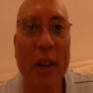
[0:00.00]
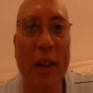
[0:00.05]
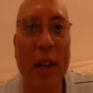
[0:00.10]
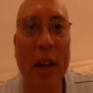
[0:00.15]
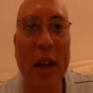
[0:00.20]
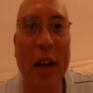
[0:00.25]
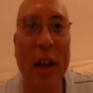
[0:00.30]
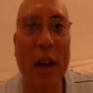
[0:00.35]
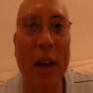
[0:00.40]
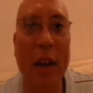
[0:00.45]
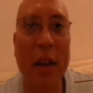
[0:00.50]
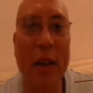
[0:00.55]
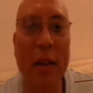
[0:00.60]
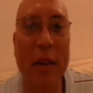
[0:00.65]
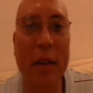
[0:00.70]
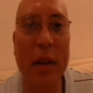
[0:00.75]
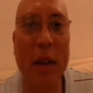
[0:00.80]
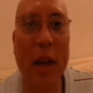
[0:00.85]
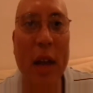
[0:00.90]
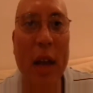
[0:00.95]
Yeah,
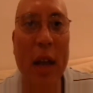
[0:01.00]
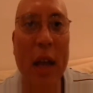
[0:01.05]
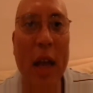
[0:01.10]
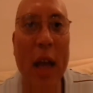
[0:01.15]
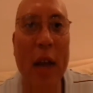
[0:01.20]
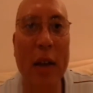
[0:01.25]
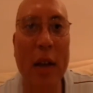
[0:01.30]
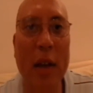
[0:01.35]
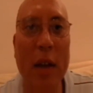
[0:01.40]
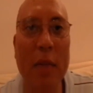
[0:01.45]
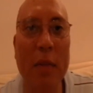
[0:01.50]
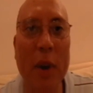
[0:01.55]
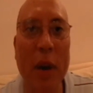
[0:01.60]
they got their